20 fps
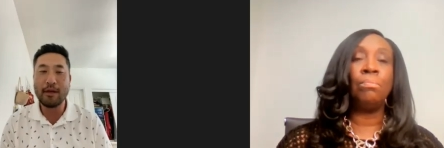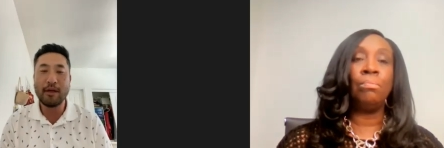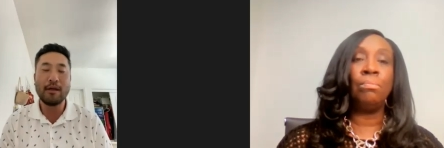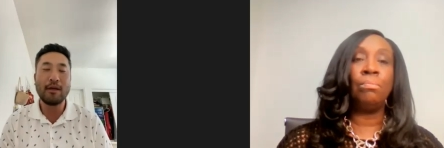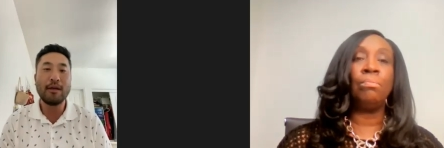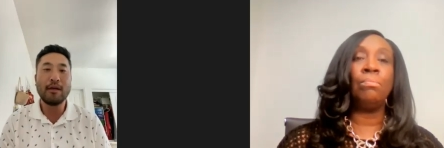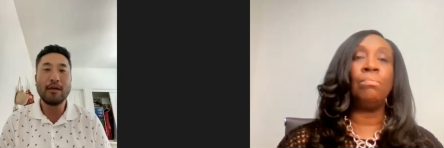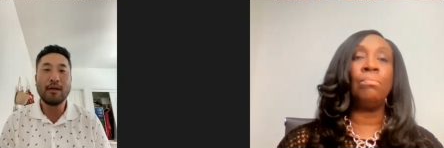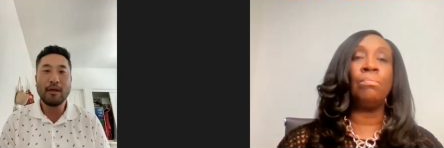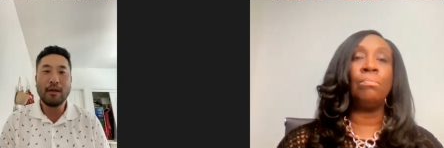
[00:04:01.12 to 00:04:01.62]
Speaker 1: Mm-hmm,
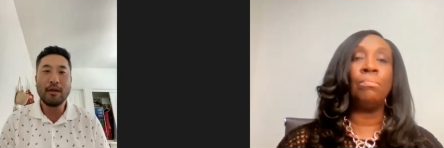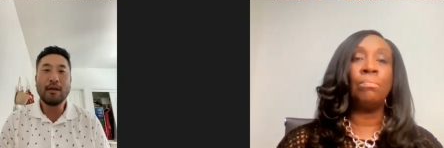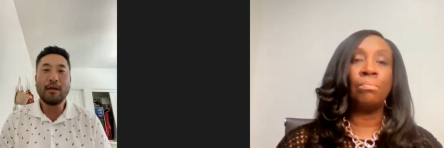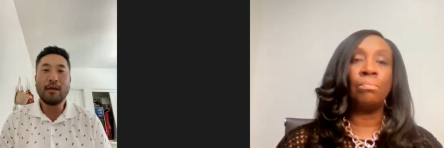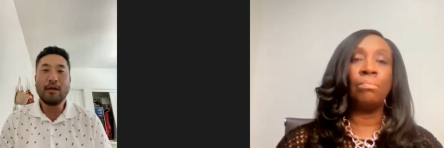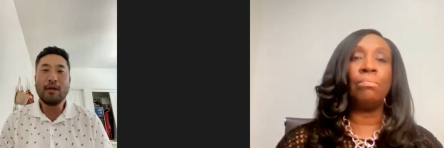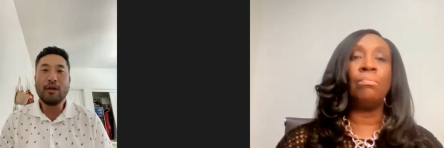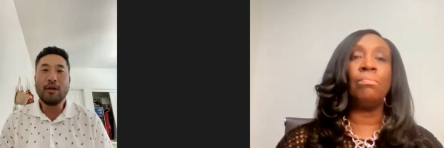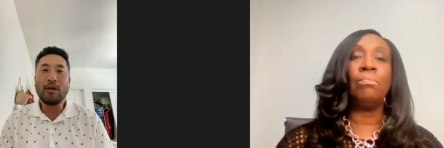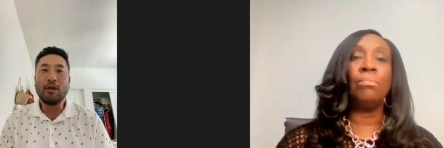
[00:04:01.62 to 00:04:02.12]

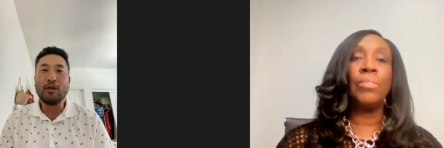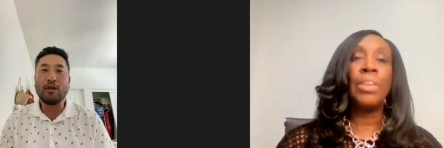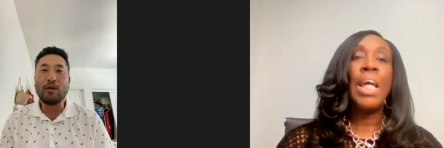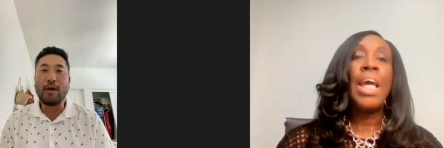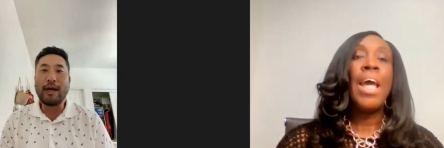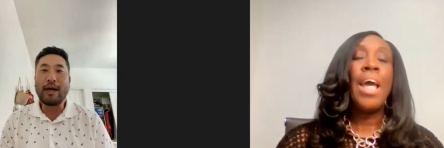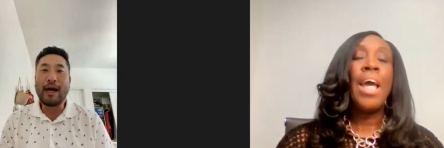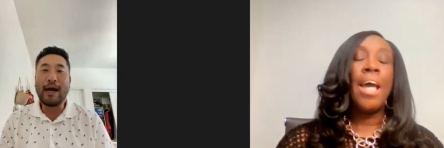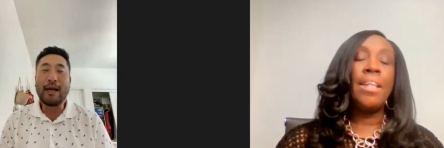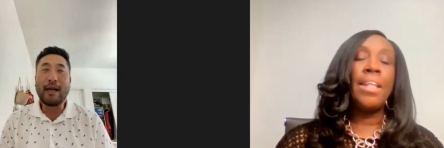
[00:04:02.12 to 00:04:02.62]
mm-hmm, So mm-hmm. I,
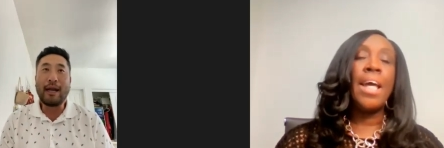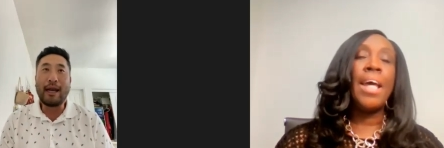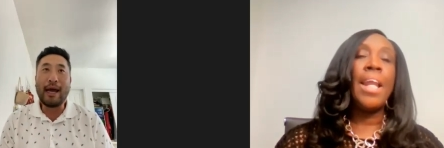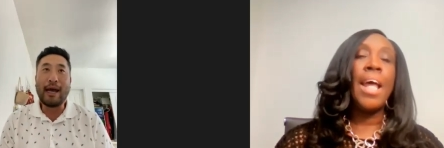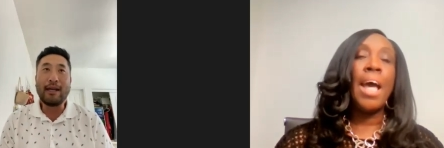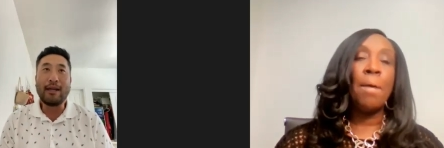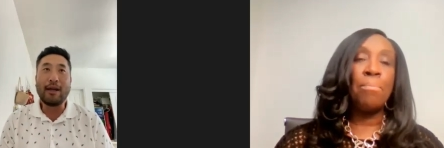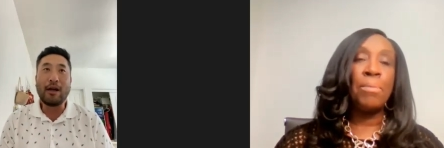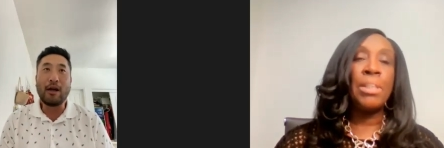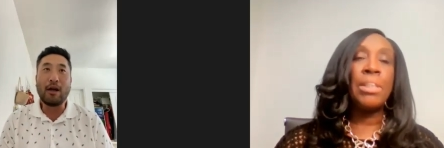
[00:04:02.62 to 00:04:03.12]
and
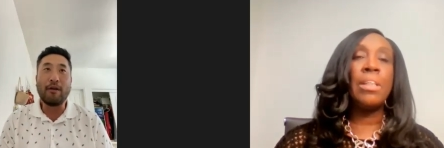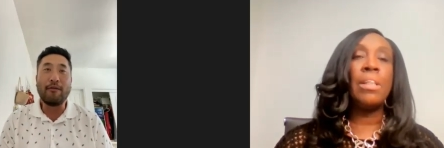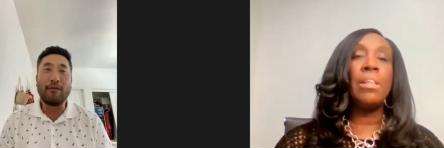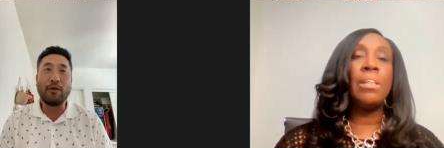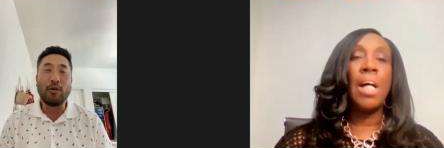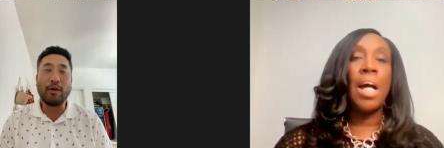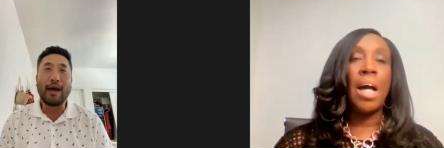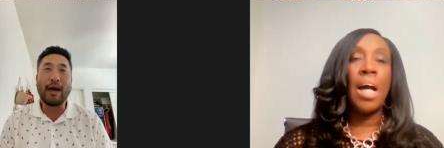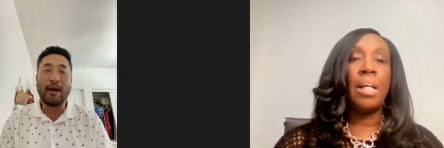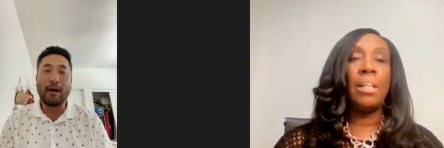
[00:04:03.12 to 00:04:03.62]
that I, happens a
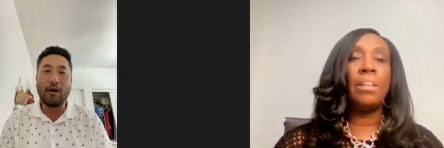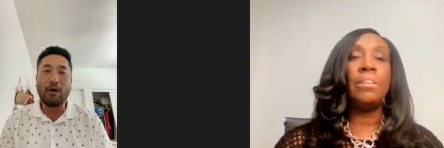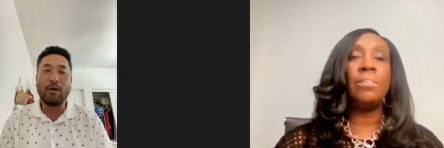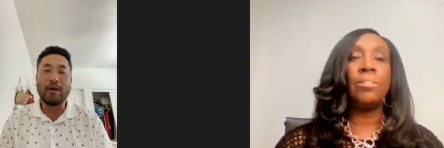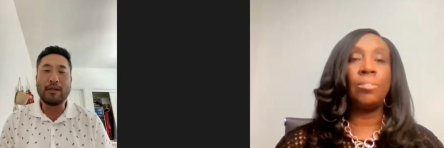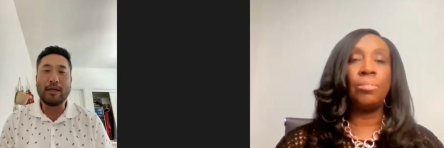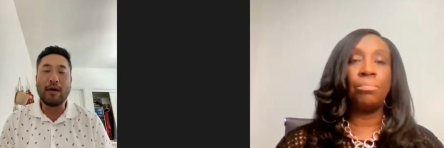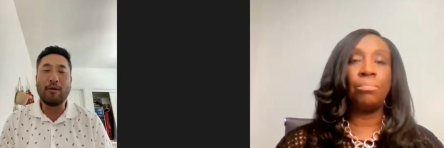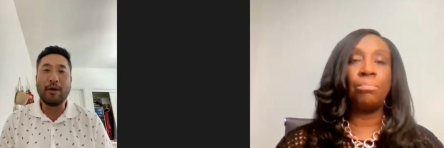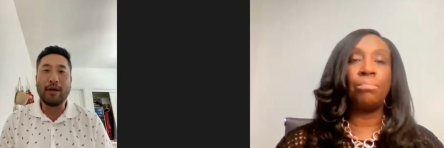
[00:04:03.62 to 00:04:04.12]
lot.
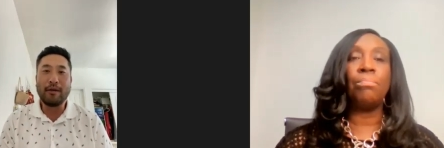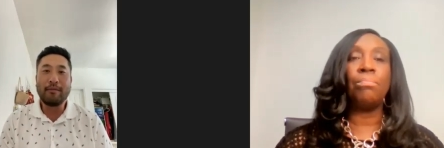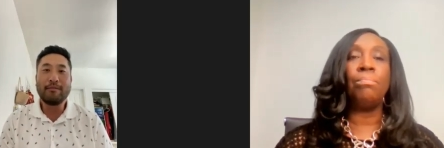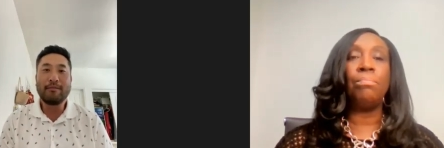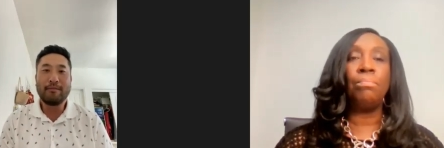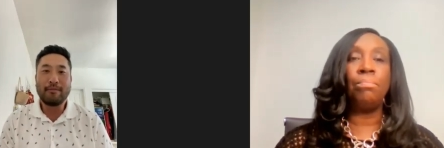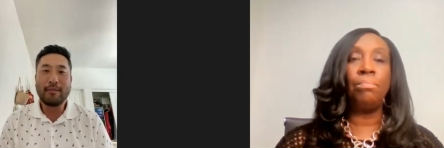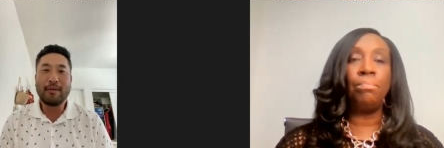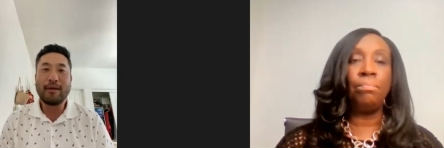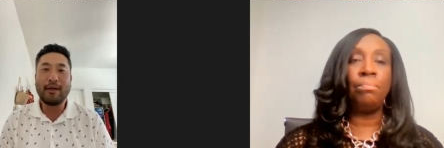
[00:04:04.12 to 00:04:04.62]

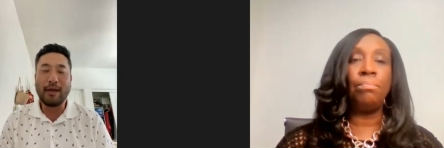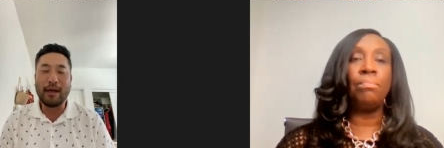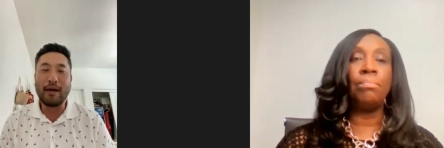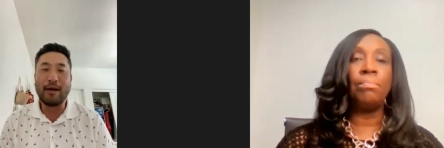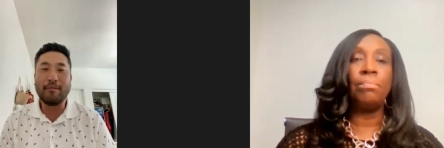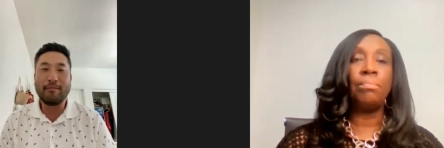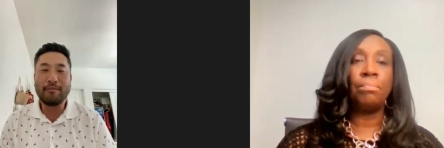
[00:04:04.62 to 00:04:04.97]
Mm-hmm. Yeah.